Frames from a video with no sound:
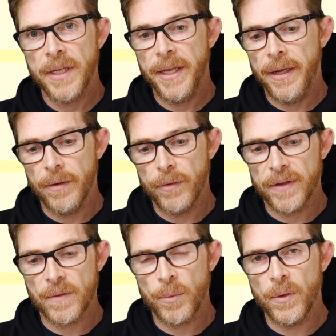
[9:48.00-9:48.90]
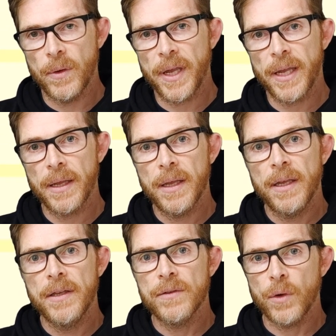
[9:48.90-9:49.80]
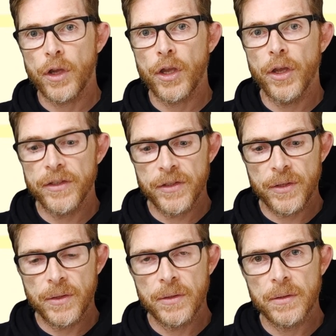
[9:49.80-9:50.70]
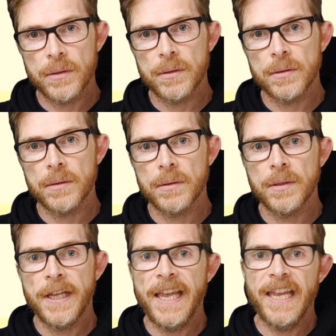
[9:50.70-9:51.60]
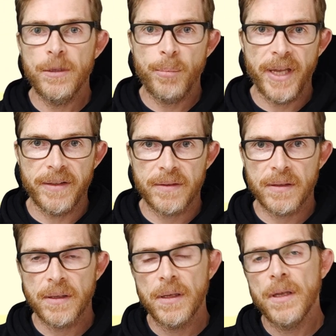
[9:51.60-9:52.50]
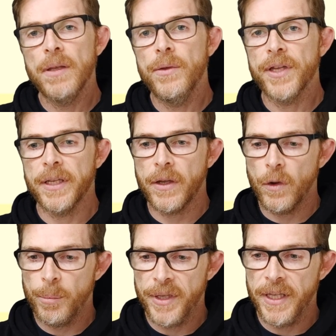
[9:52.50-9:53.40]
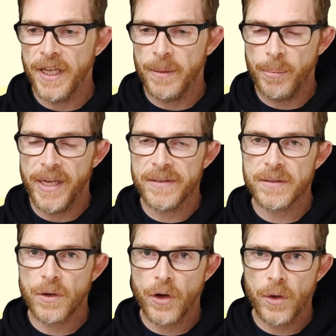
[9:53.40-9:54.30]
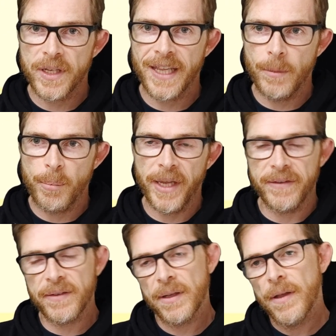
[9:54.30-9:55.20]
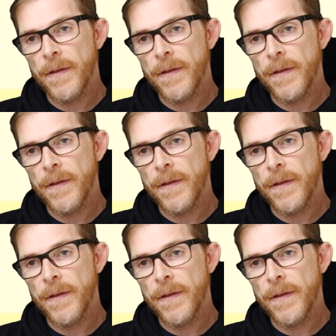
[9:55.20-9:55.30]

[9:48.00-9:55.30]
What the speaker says: Here, for example, okay? So cut and paste. You can copy and paste, cut and paste.